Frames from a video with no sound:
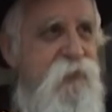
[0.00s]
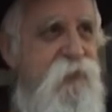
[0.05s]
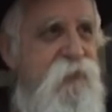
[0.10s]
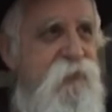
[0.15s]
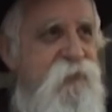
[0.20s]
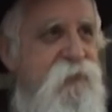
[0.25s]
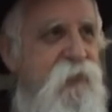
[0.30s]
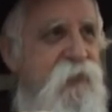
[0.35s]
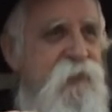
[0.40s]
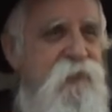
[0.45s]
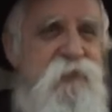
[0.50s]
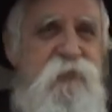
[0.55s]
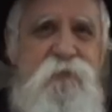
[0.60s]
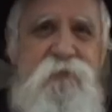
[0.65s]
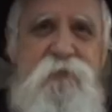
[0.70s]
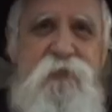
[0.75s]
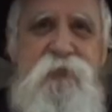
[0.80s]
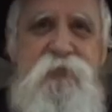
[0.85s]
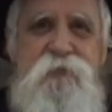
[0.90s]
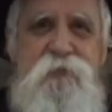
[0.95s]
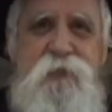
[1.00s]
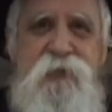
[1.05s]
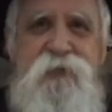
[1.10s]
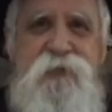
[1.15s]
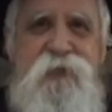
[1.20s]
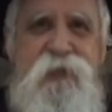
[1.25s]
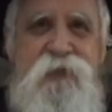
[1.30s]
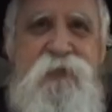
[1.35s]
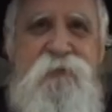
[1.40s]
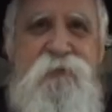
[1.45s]
is dancing very
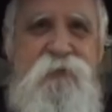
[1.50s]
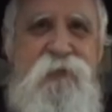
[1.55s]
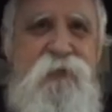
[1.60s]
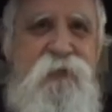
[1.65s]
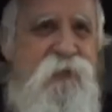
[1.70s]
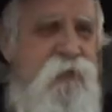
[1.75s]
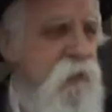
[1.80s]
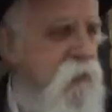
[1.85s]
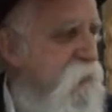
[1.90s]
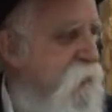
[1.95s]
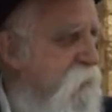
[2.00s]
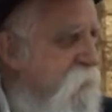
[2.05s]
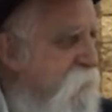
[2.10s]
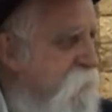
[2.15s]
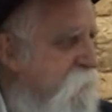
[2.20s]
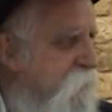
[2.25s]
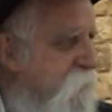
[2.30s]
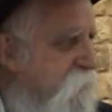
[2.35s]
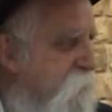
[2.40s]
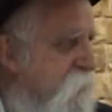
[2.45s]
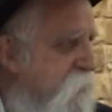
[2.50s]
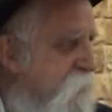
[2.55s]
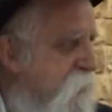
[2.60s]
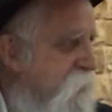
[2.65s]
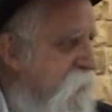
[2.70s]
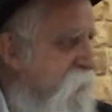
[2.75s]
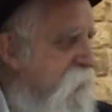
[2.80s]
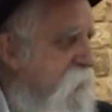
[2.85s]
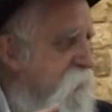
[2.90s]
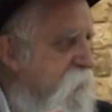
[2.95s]
specially with the
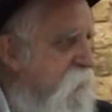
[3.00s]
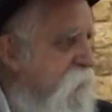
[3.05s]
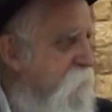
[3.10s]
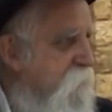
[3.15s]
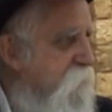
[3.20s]
Charedim.